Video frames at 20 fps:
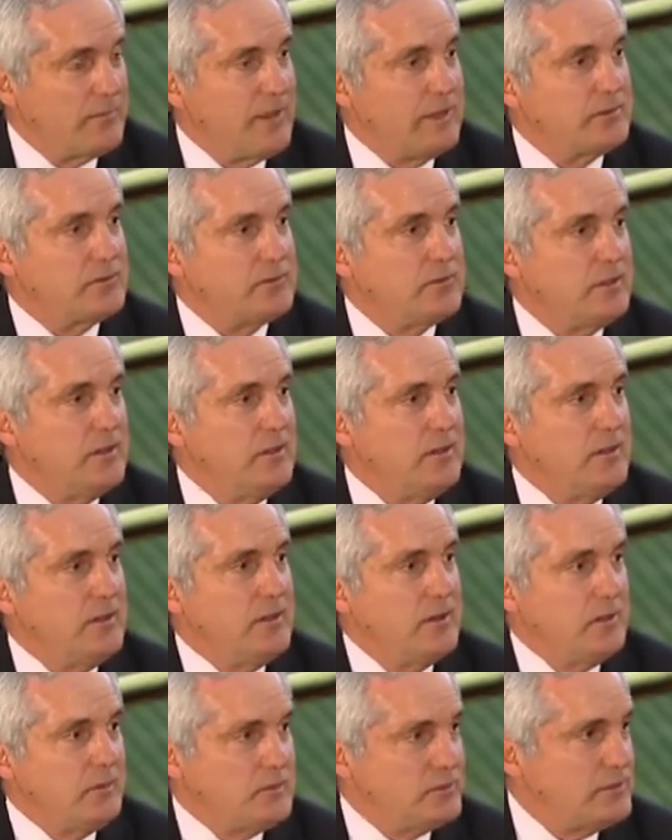That's
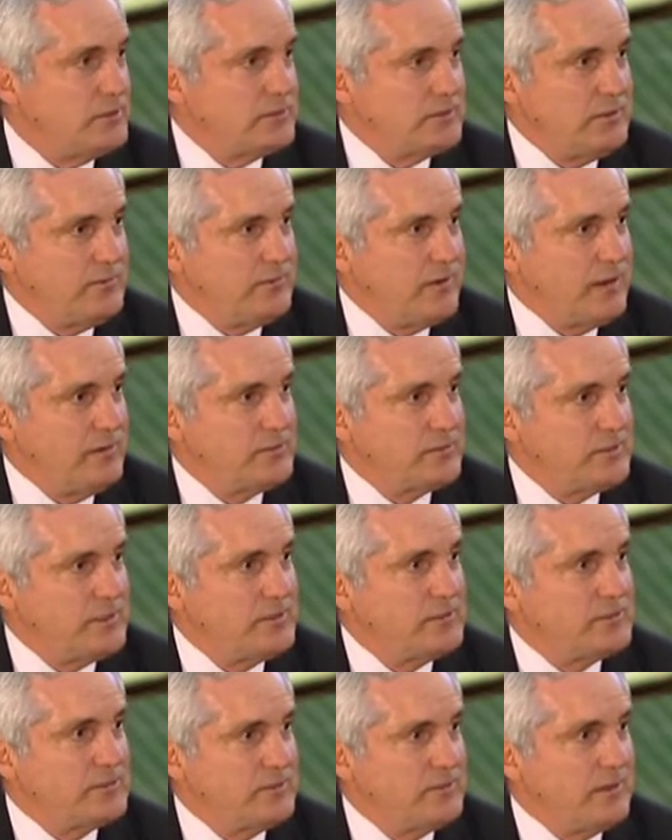65
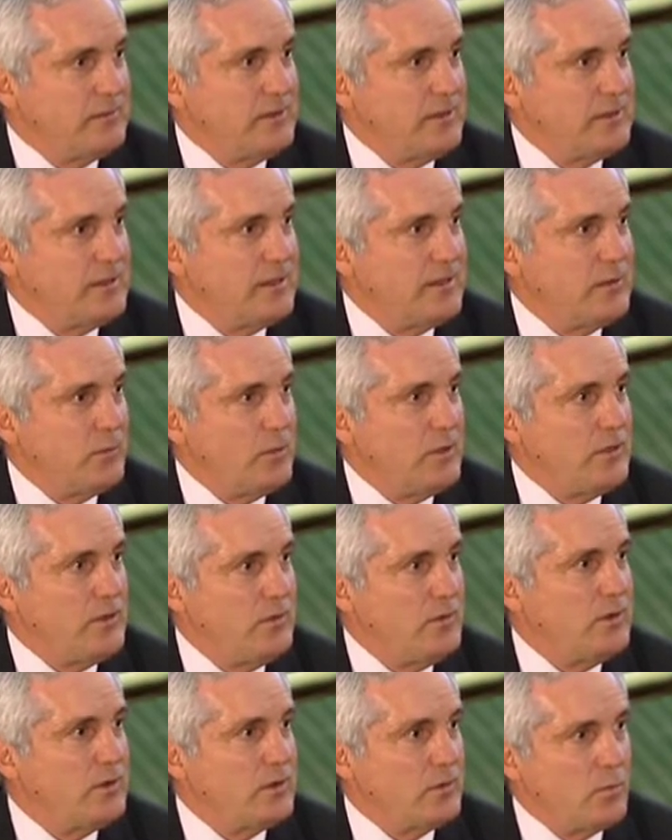cents of everything that we
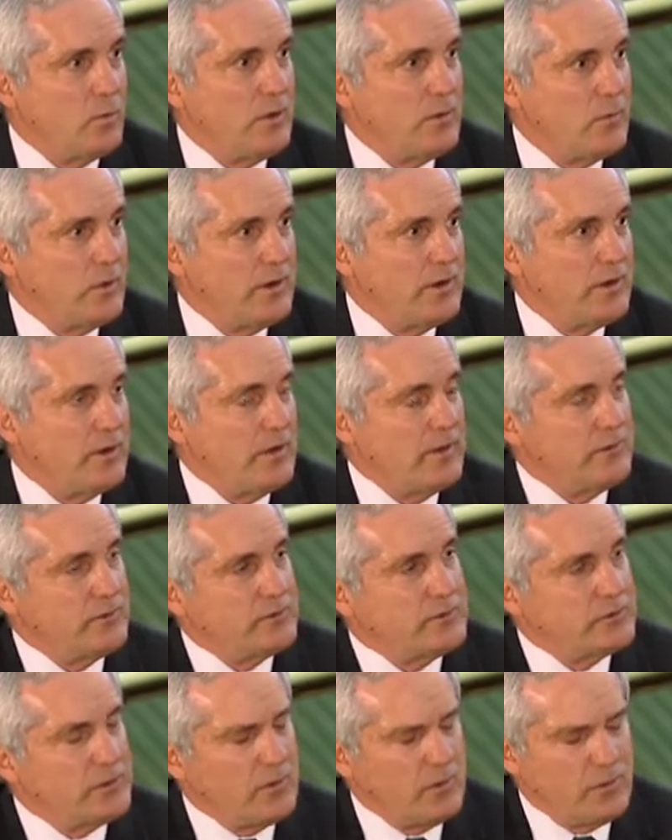do here in one way or another.
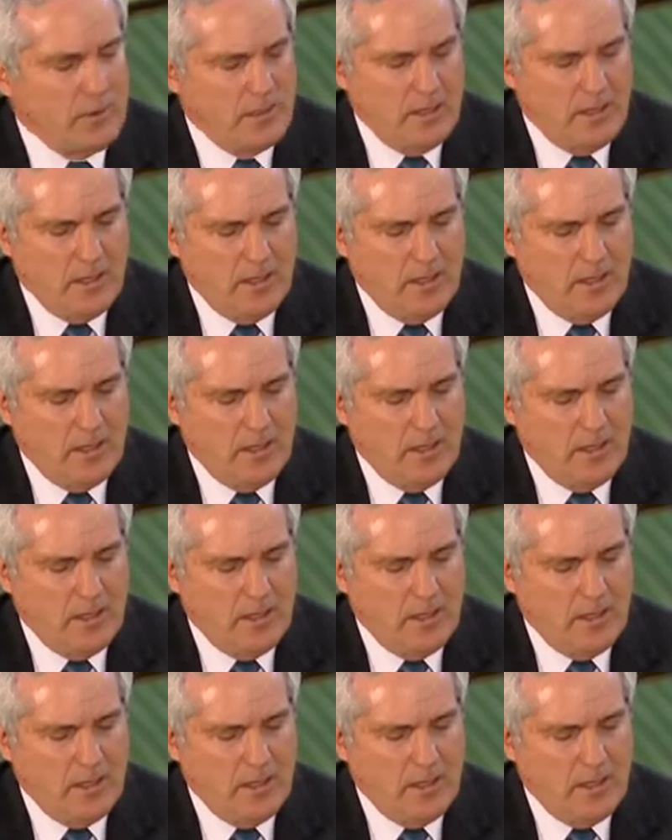So